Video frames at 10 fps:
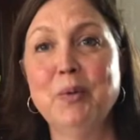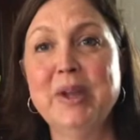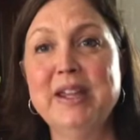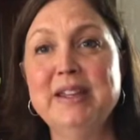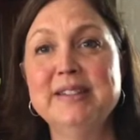
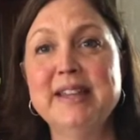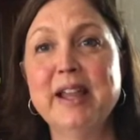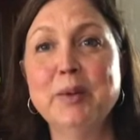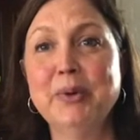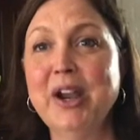we
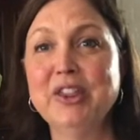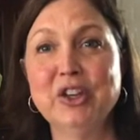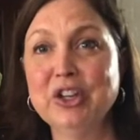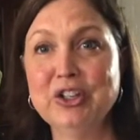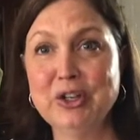celebrate the
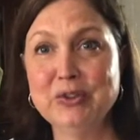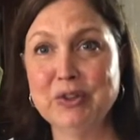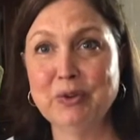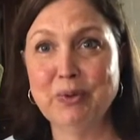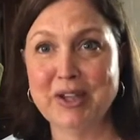good news
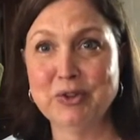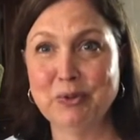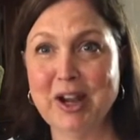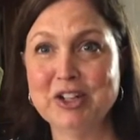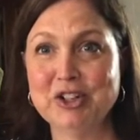of the
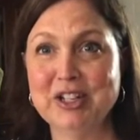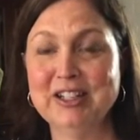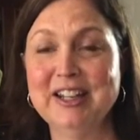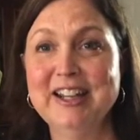resurrection.